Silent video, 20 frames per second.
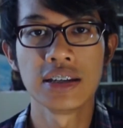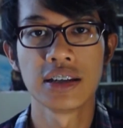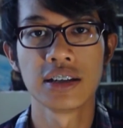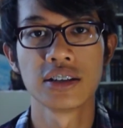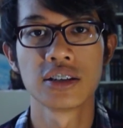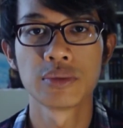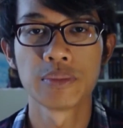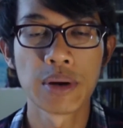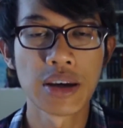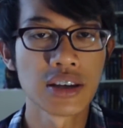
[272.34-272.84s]

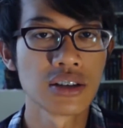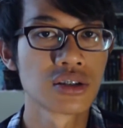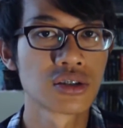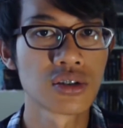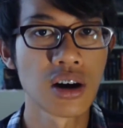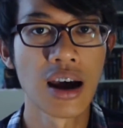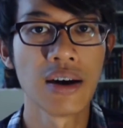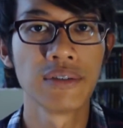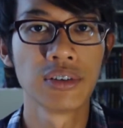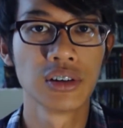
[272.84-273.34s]
and space
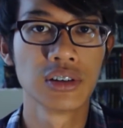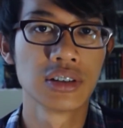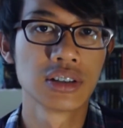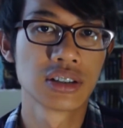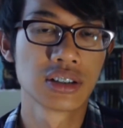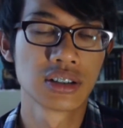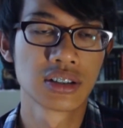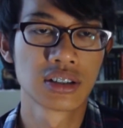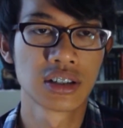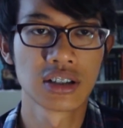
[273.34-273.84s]
travel
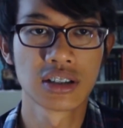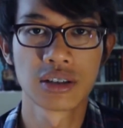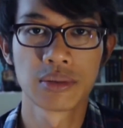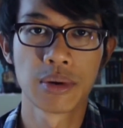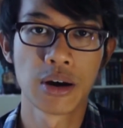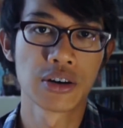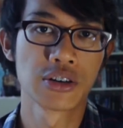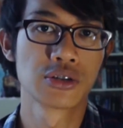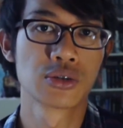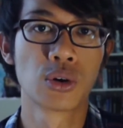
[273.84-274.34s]
is just
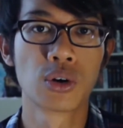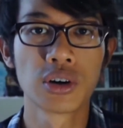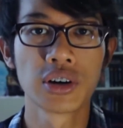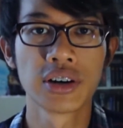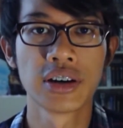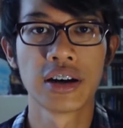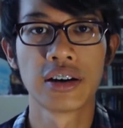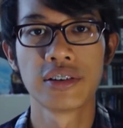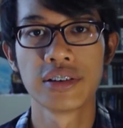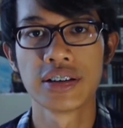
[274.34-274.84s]
about as
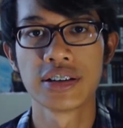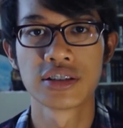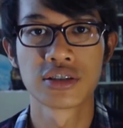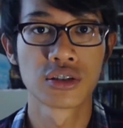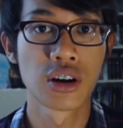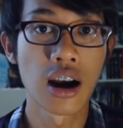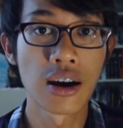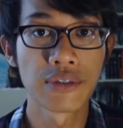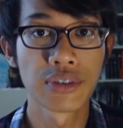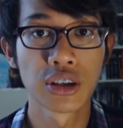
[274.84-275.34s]
ordinary as
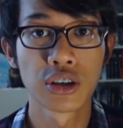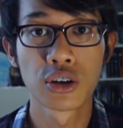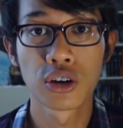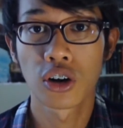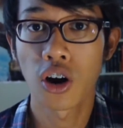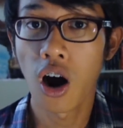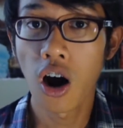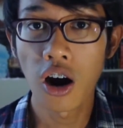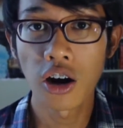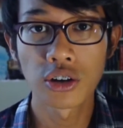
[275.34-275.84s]
driving your
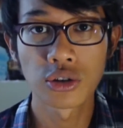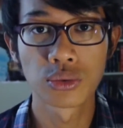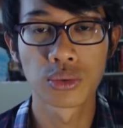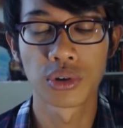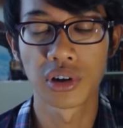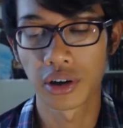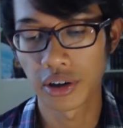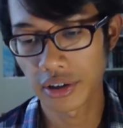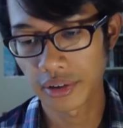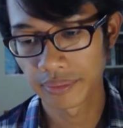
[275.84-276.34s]
car to
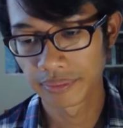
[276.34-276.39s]
work.